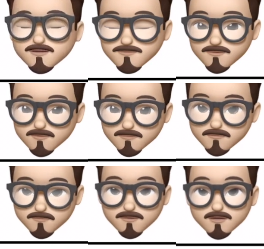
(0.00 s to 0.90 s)
If you're
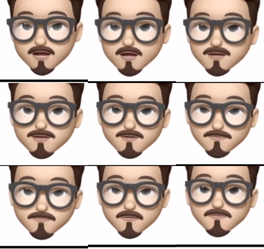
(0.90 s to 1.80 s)
new to this channel,
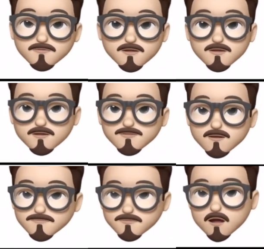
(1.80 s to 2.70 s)
do consider
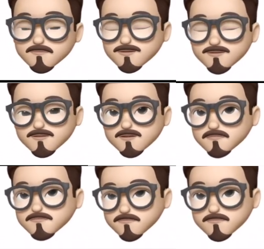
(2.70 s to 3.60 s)
subscribing
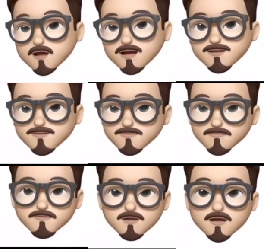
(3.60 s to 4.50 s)
if you would like
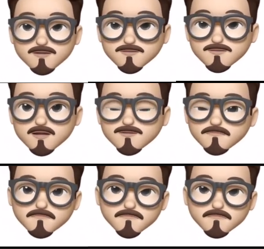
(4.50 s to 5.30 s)
to see us have